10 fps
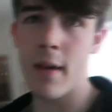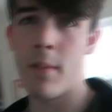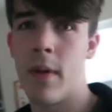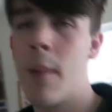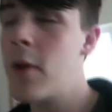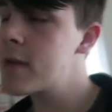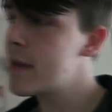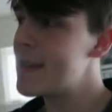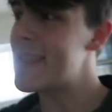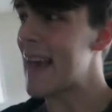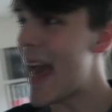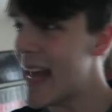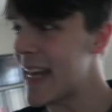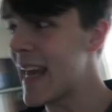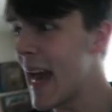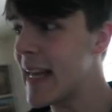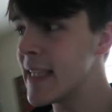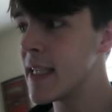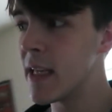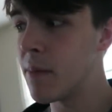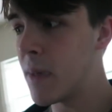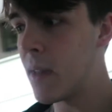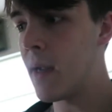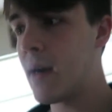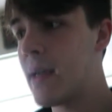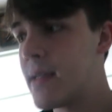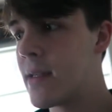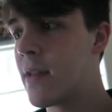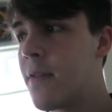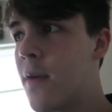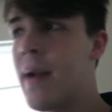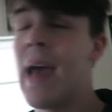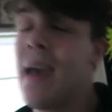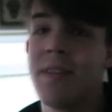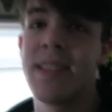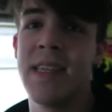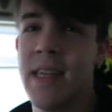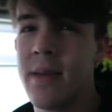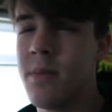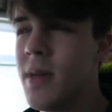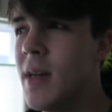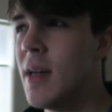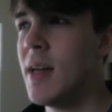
him. I'm also gonna see Eddie. Eddie's gonna be there. He's another friend. I haven't seen him